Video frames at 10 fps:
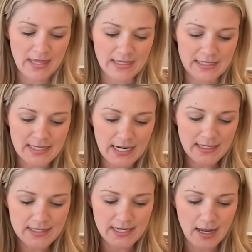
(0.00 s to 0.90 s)
The
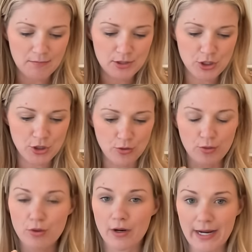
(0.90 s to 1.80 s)
second step to
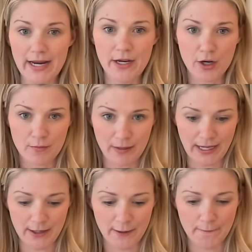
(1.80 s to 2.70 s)
creating your
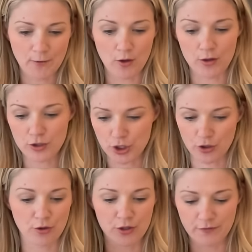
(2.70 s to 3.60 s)
planner or
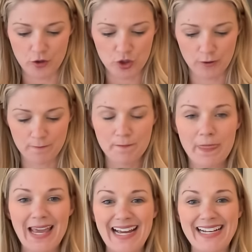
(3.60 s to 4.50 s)
journal or devotional
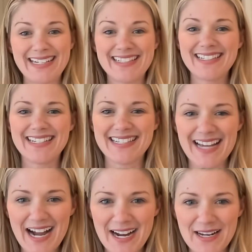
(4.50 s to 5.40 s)
is
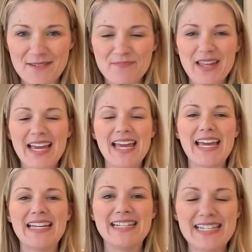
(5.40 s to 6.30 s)
design,
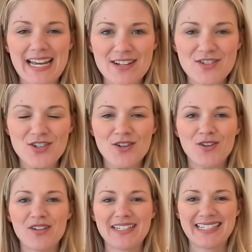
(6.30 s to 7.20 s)

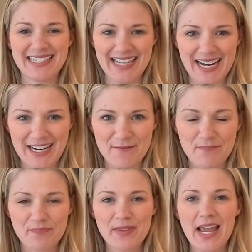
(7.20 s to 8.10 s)
intentional design.
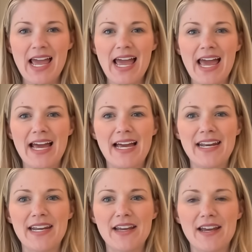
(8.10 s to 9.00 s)

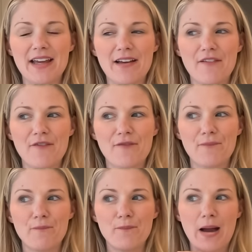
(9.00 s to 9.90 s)
And
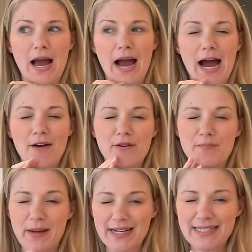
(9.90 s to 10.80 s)
I would
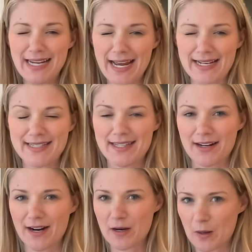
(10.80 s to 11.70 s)
beg to guess that
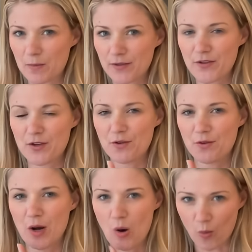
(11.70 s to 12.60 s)
a couple of
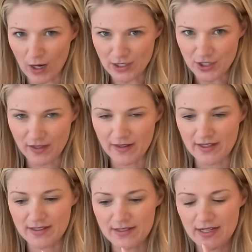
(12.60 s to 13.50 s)
you watching
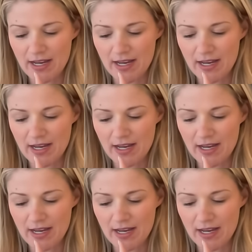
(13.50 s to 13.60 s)
this